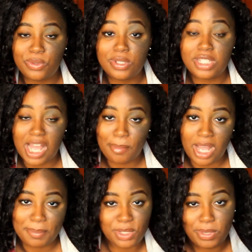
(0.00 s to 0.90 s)
sum
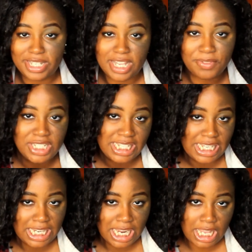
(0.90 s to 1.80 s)
up
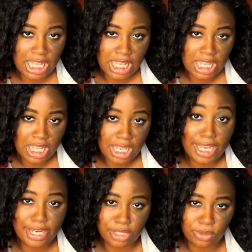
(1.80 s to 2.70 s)
2017
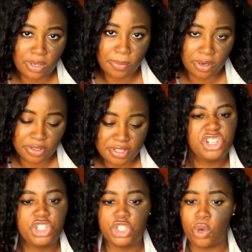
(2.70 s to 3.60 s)
in 3 words?
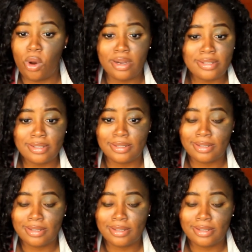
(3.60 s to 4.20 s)
Short,